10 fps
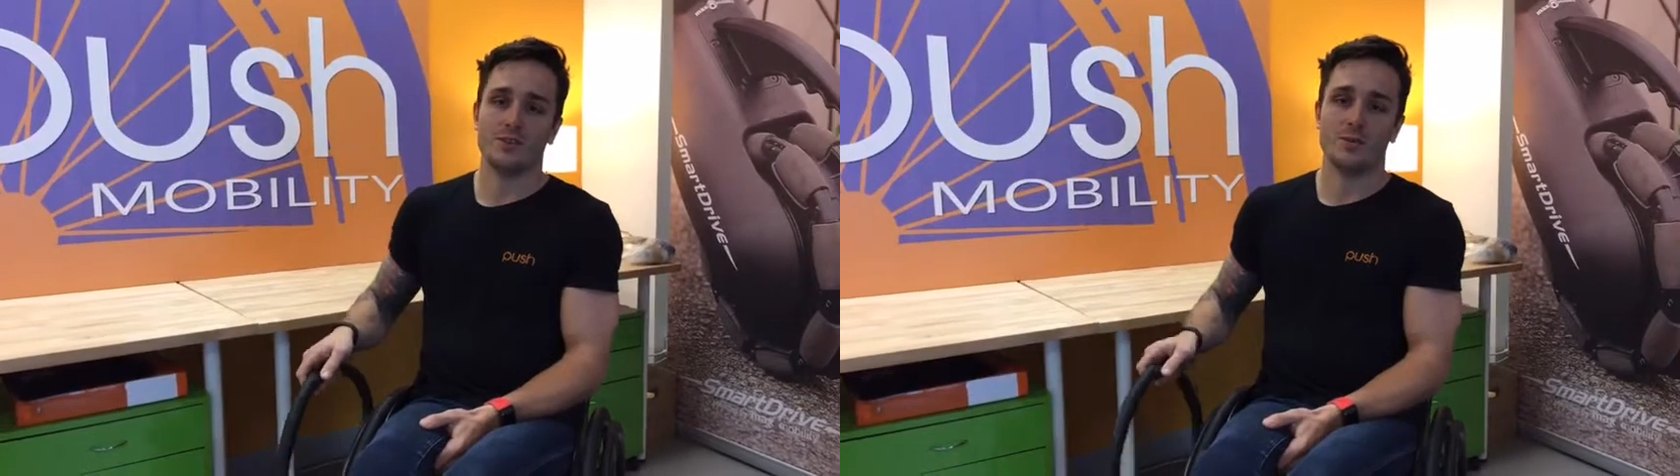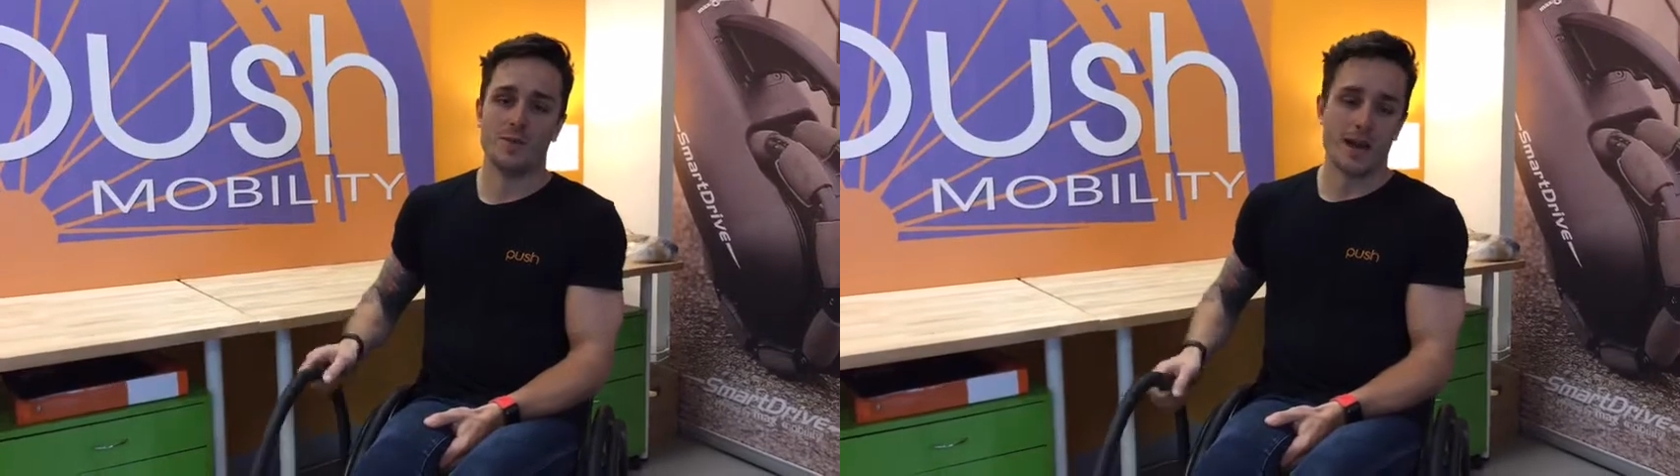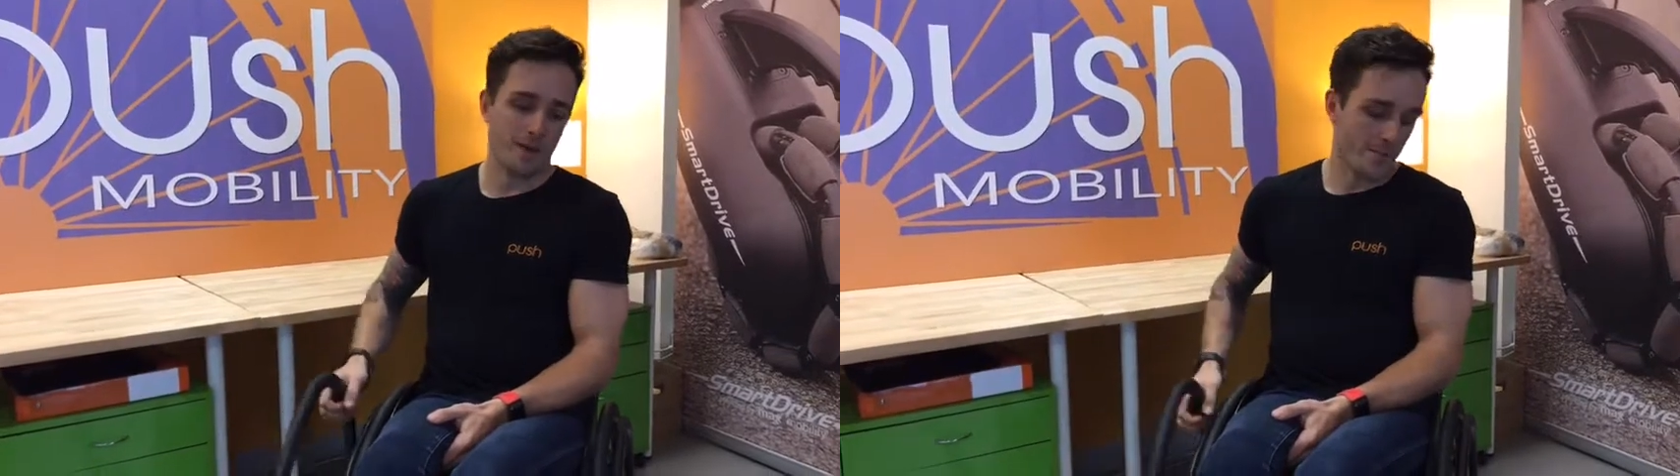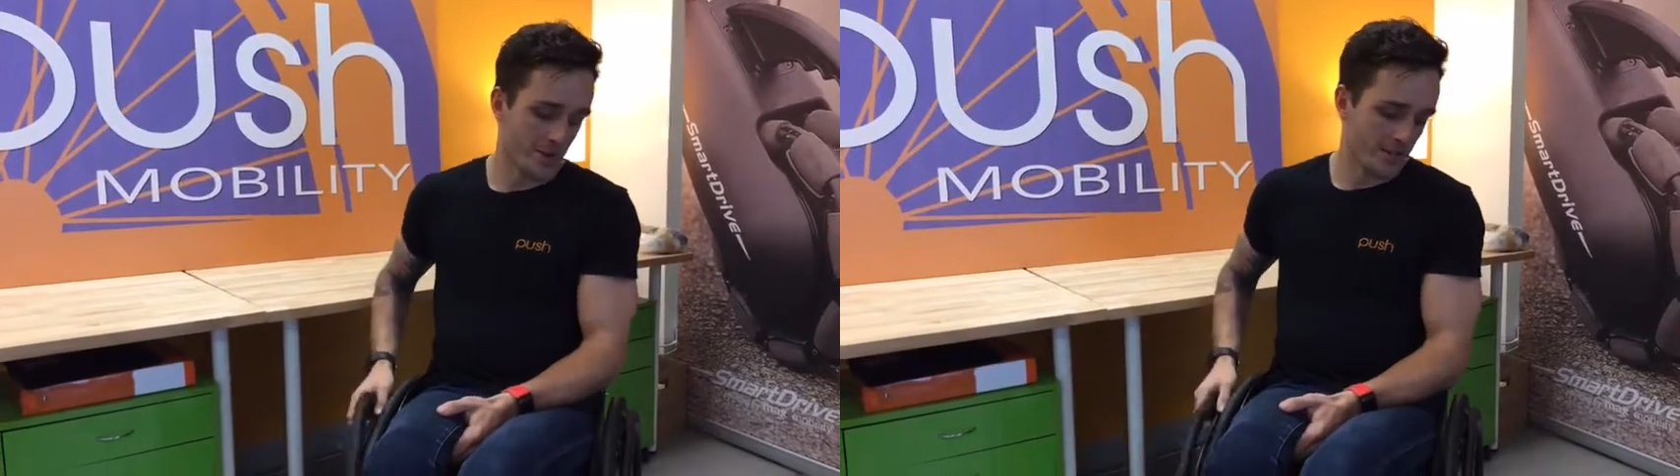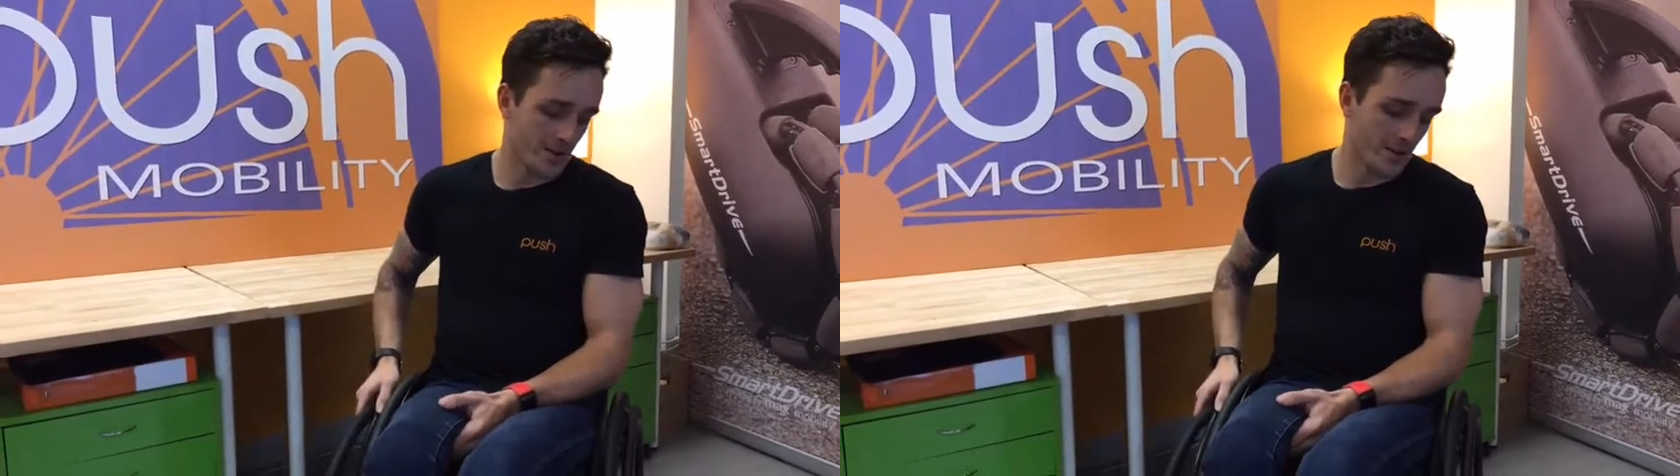to you about
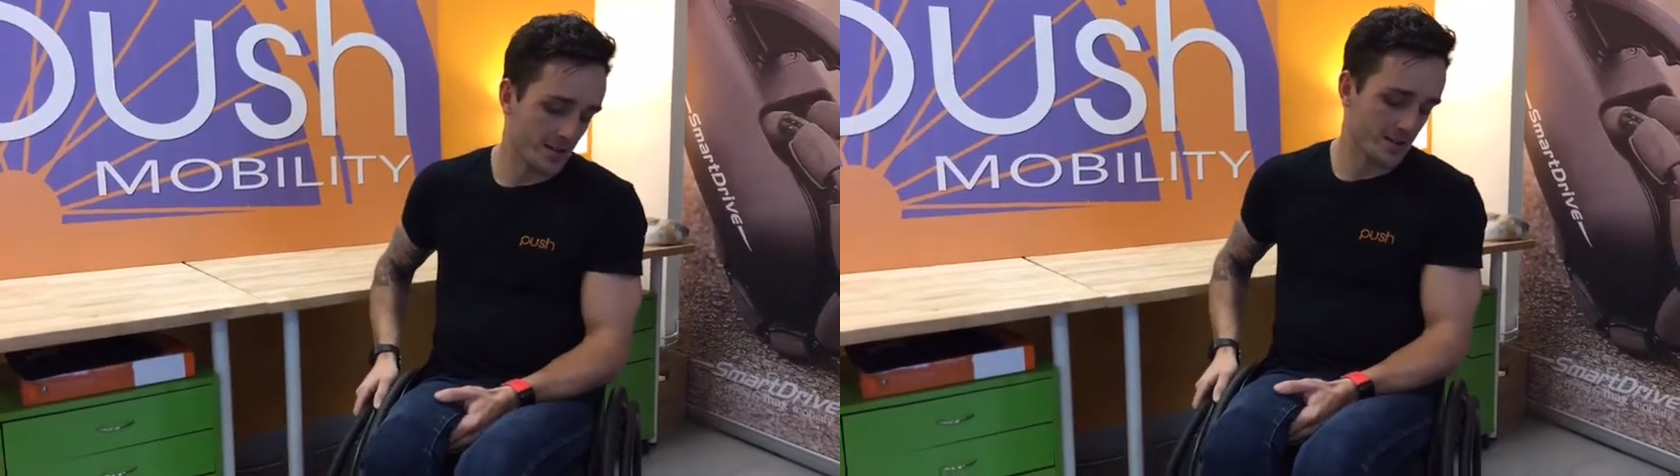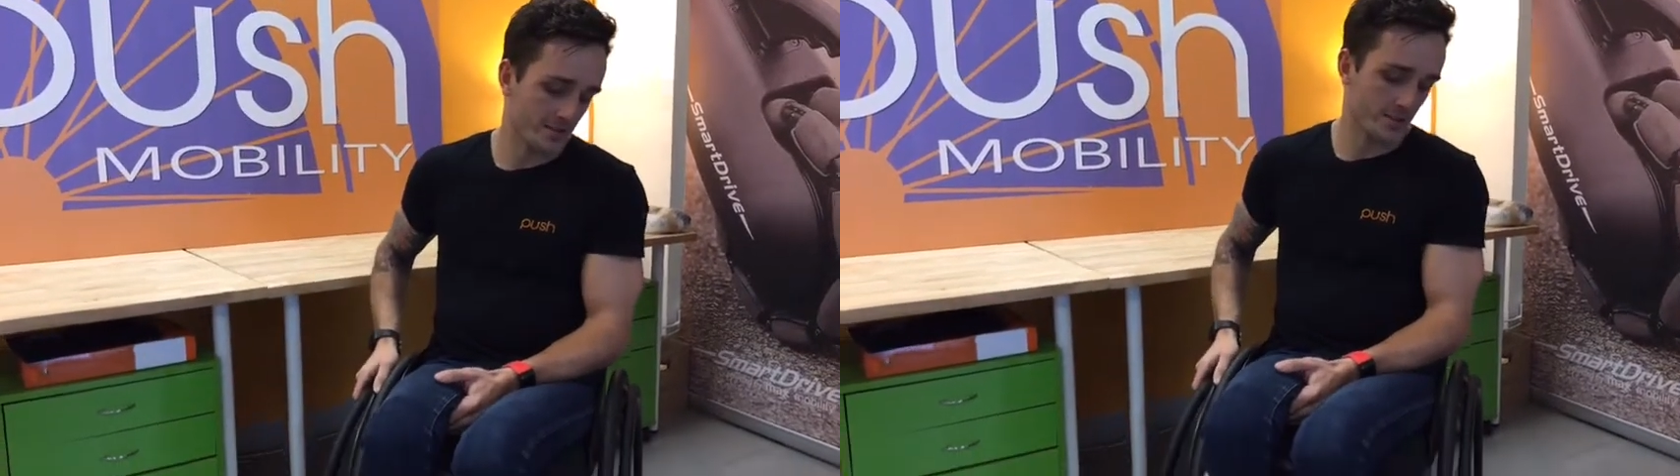my tyres of